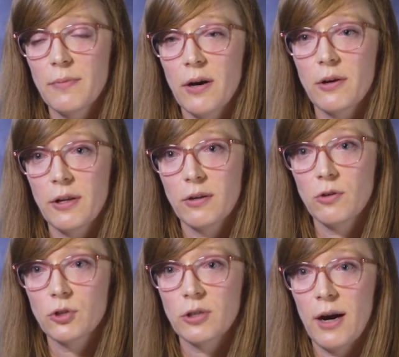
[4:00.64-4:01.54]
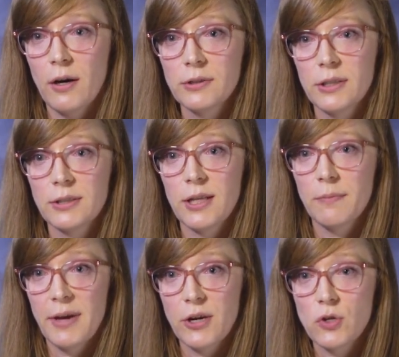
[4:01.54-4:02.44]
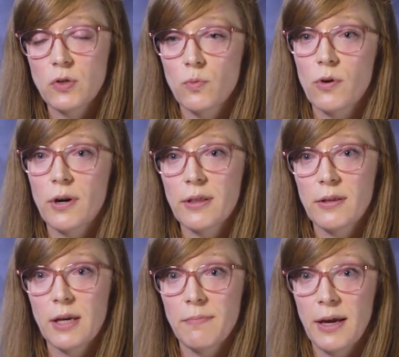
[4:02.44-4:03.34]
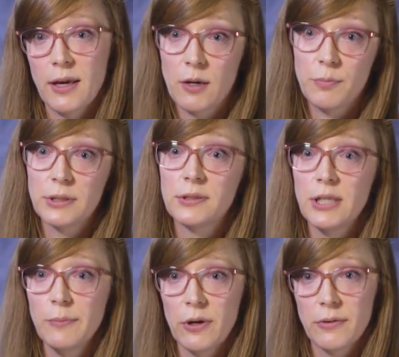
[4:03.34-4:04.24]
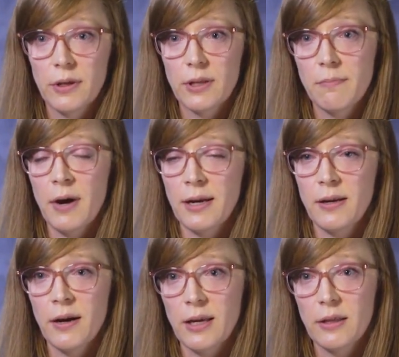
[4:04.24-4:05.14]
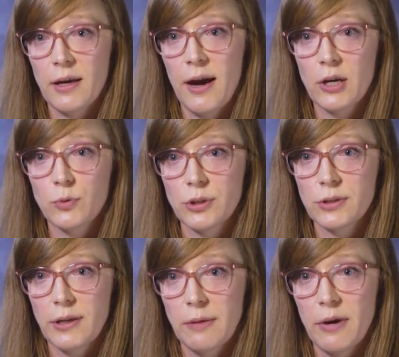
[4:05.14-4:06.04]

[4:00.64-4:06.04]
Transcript: about clinical trials is that patients worry that they might get a placebo, that they might not get the actual study